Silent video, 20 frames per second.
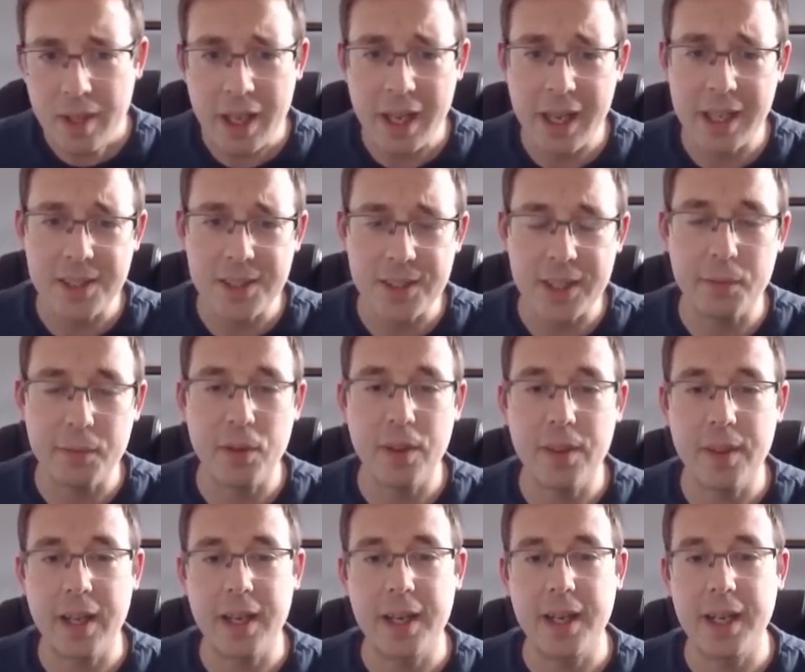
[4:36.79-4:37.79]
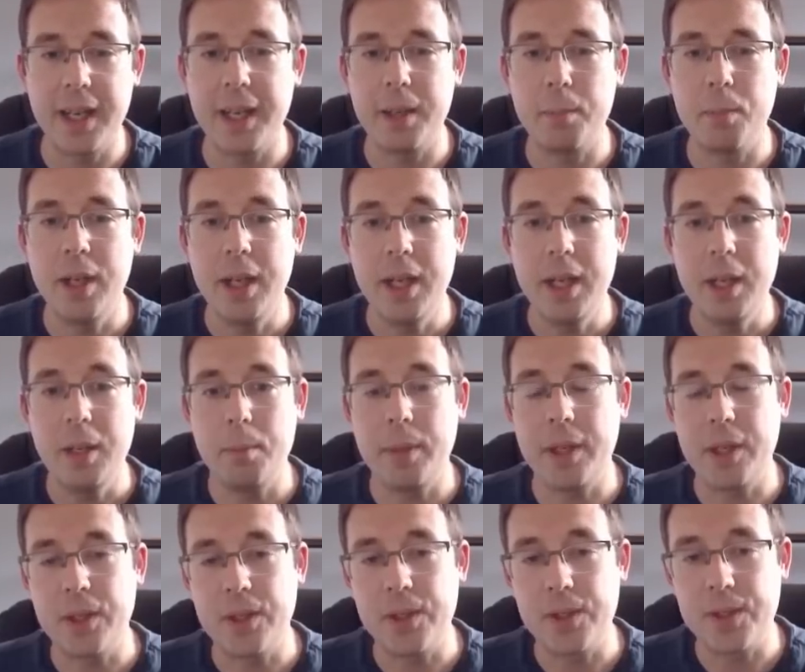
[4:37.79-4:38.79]
And it's given that name
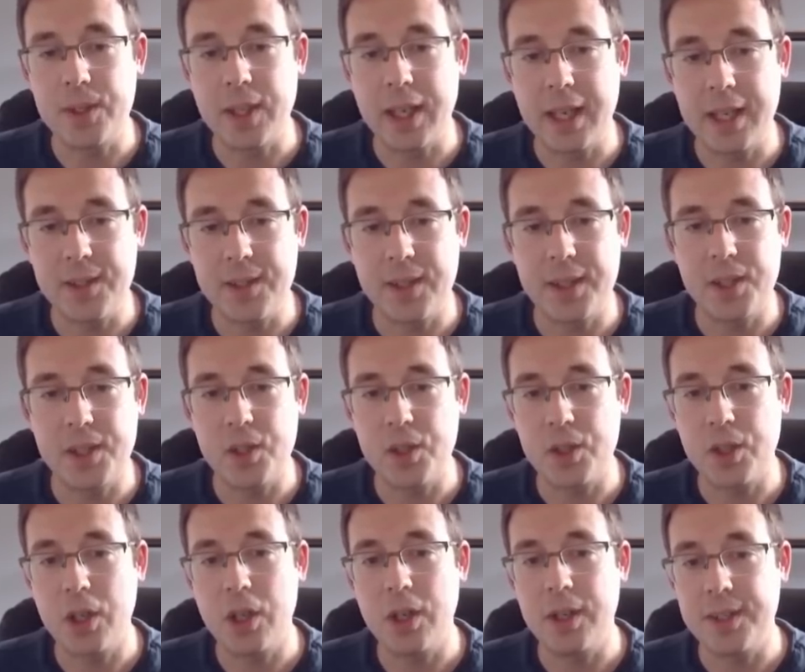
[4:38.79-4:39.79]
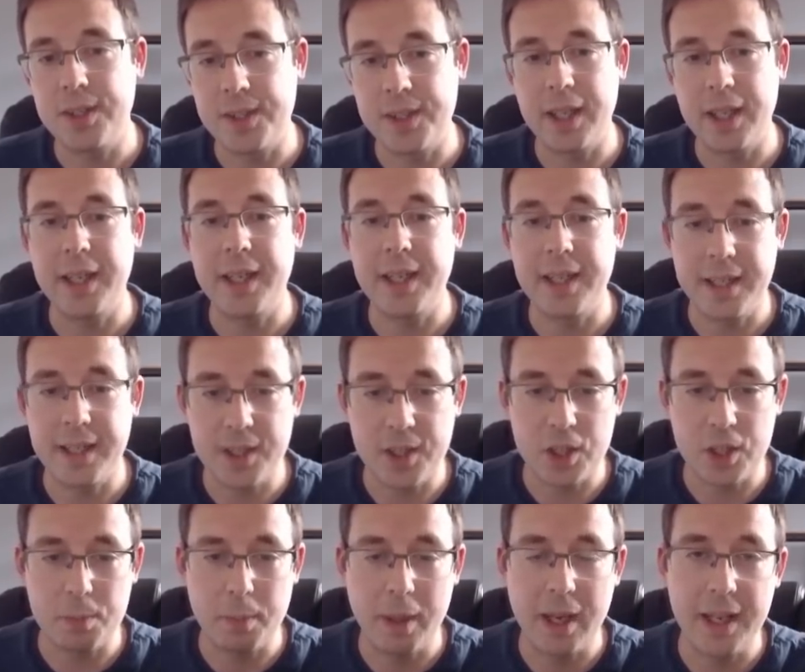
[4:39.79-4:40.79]
because as a star is dying and
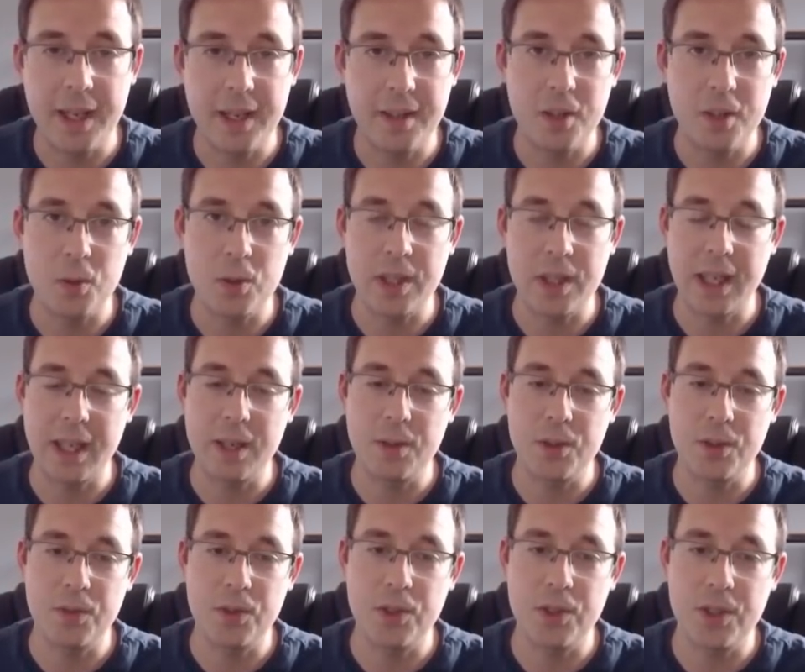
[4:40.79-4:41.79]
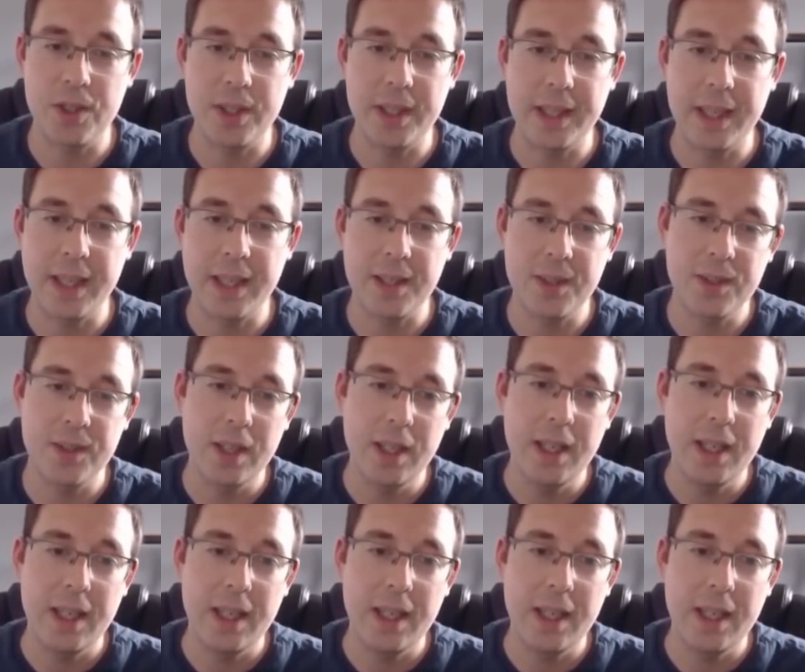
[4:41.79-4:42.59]
expelling those clouds of dust and gas,